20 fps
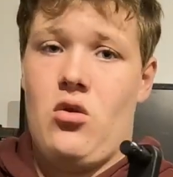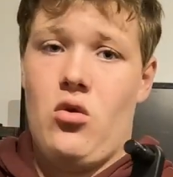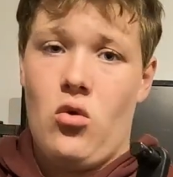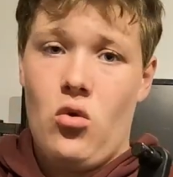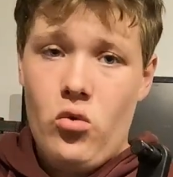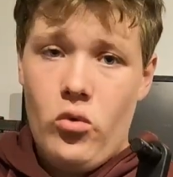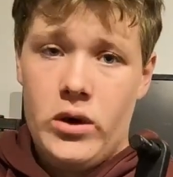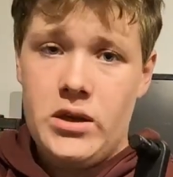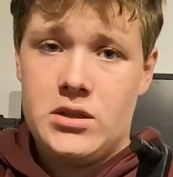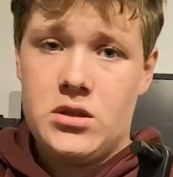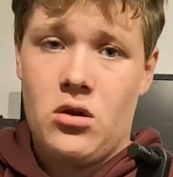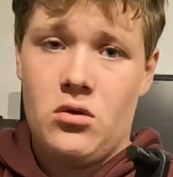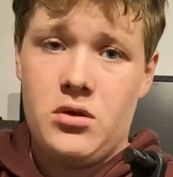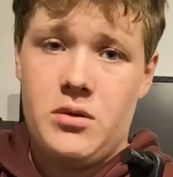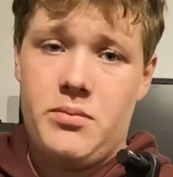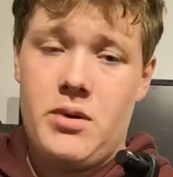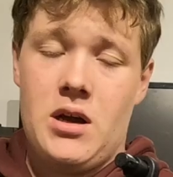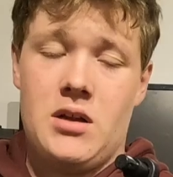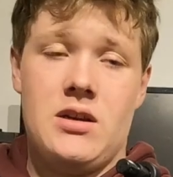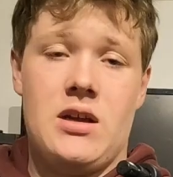Always hold
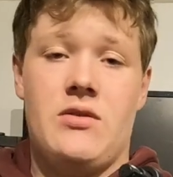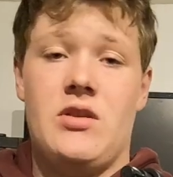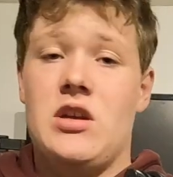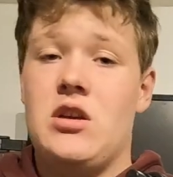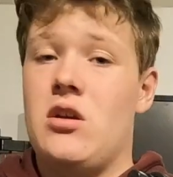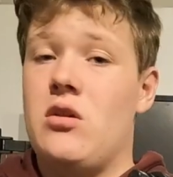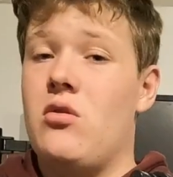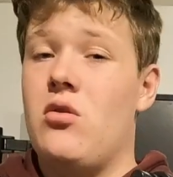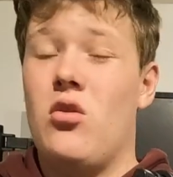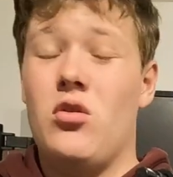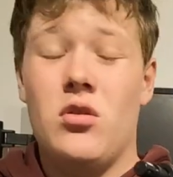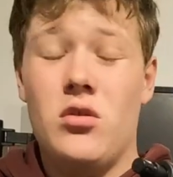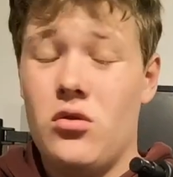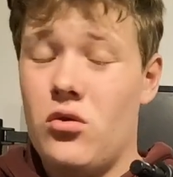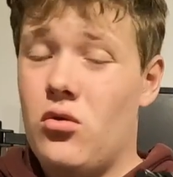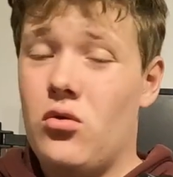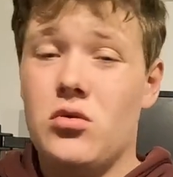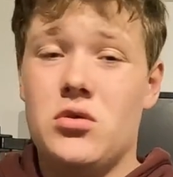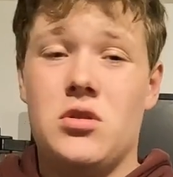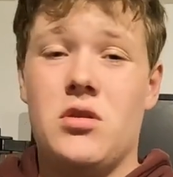the button down. On an
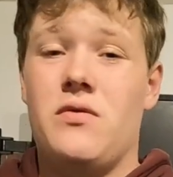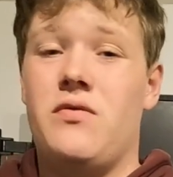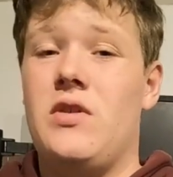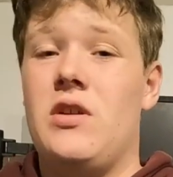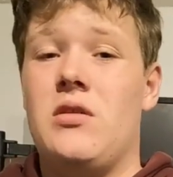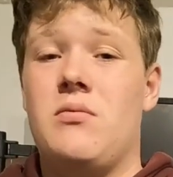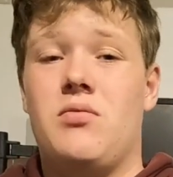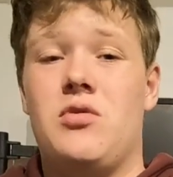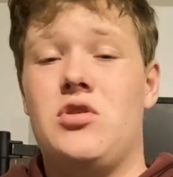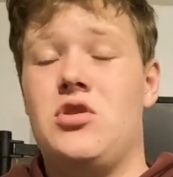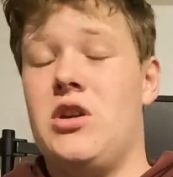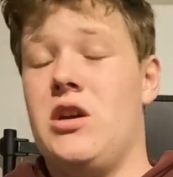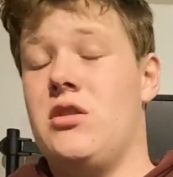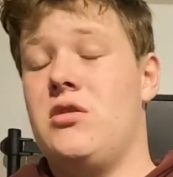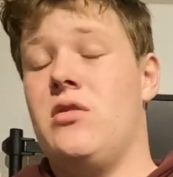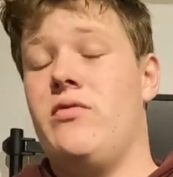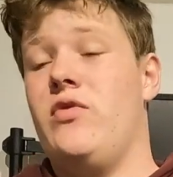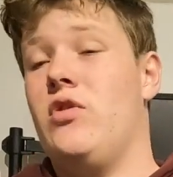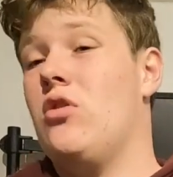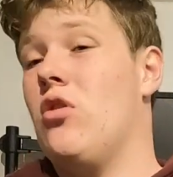auto-feeding
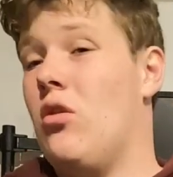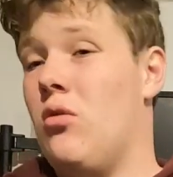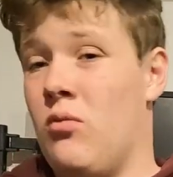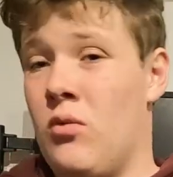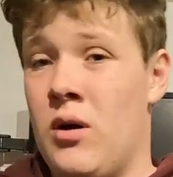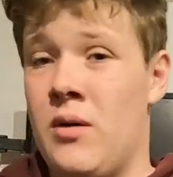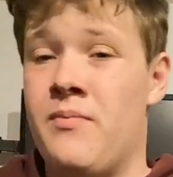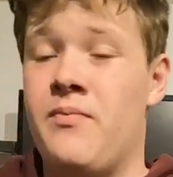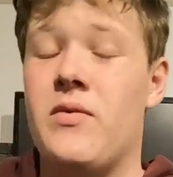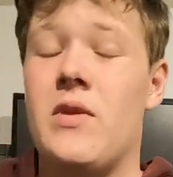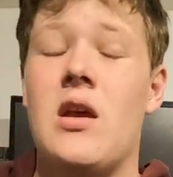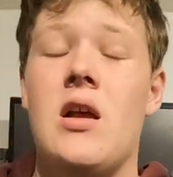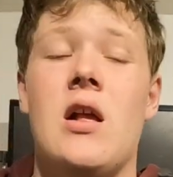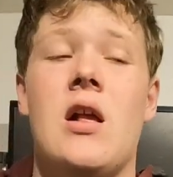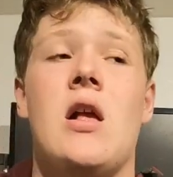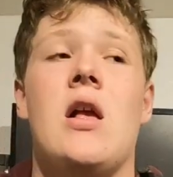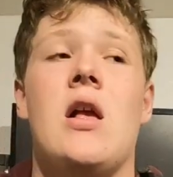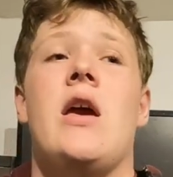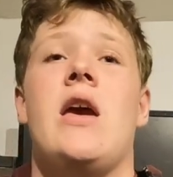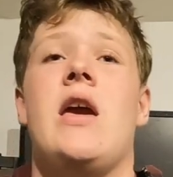projector, if you got one,
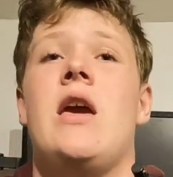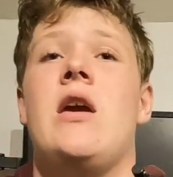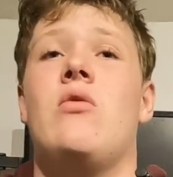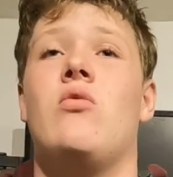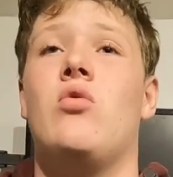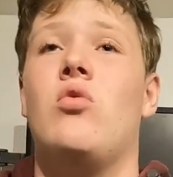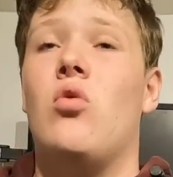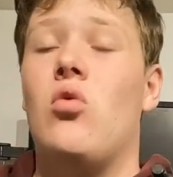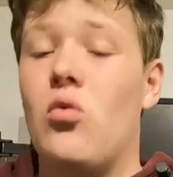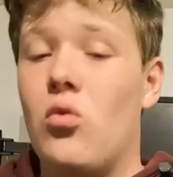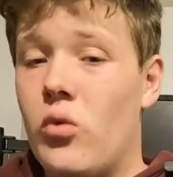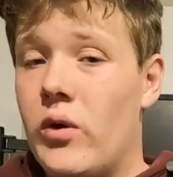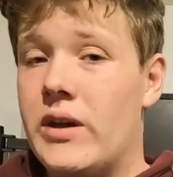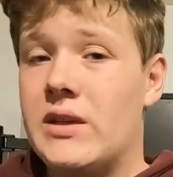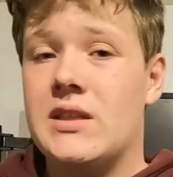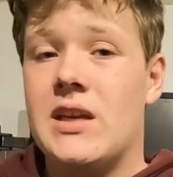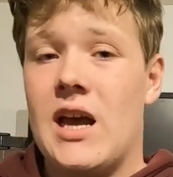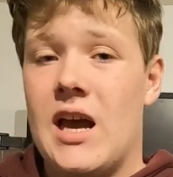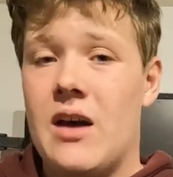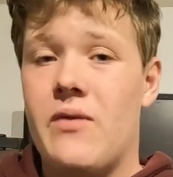it will
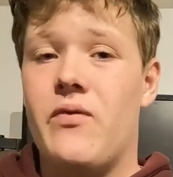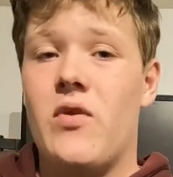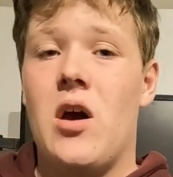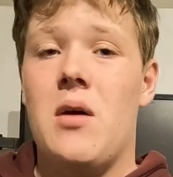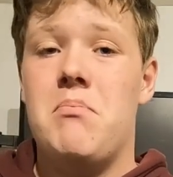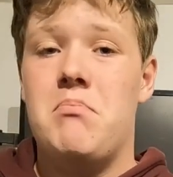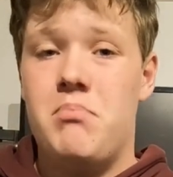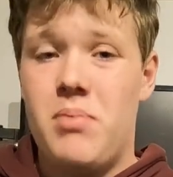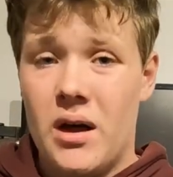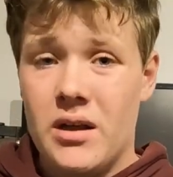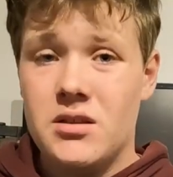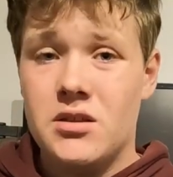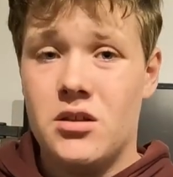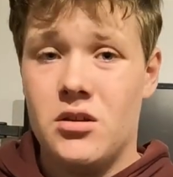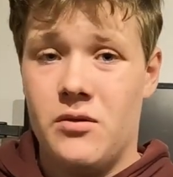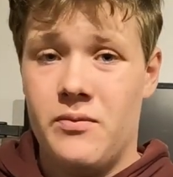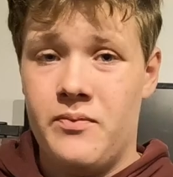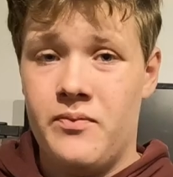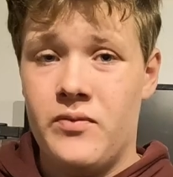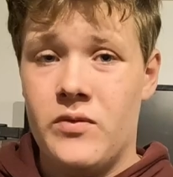always have a
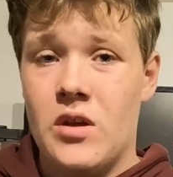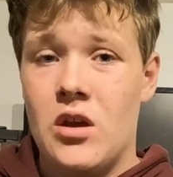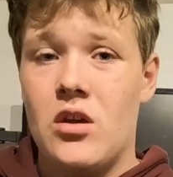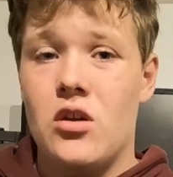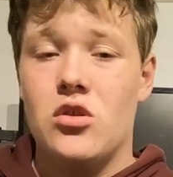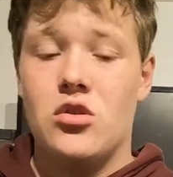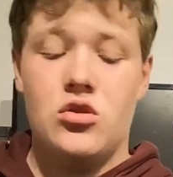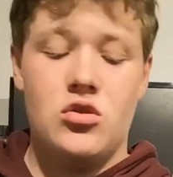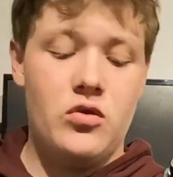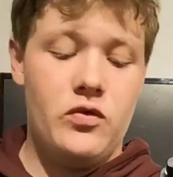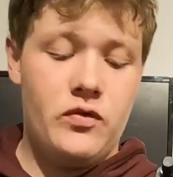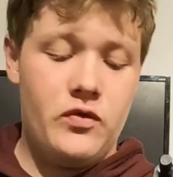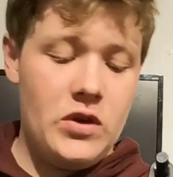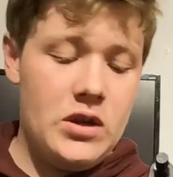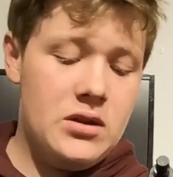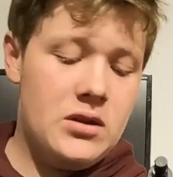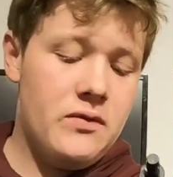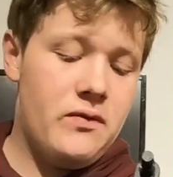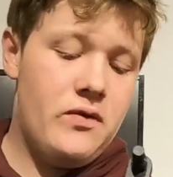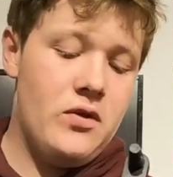button to
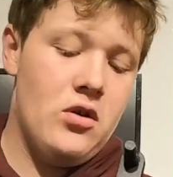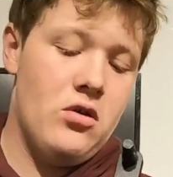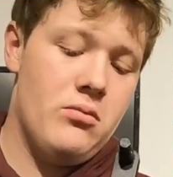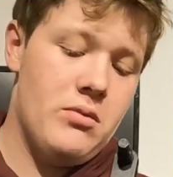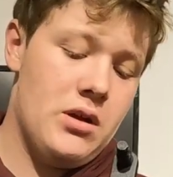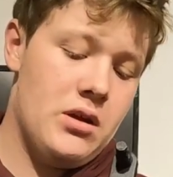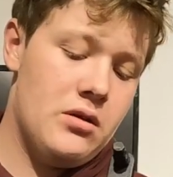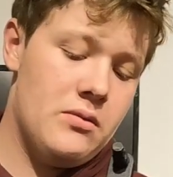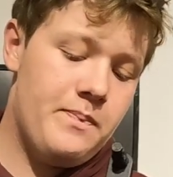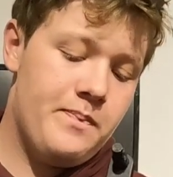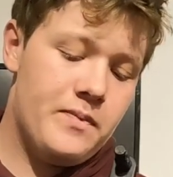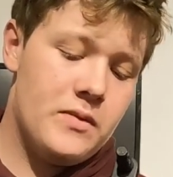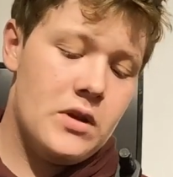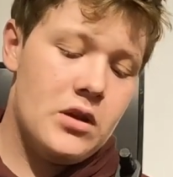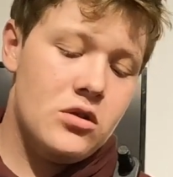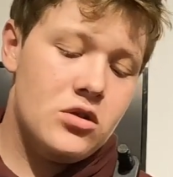feed the film in.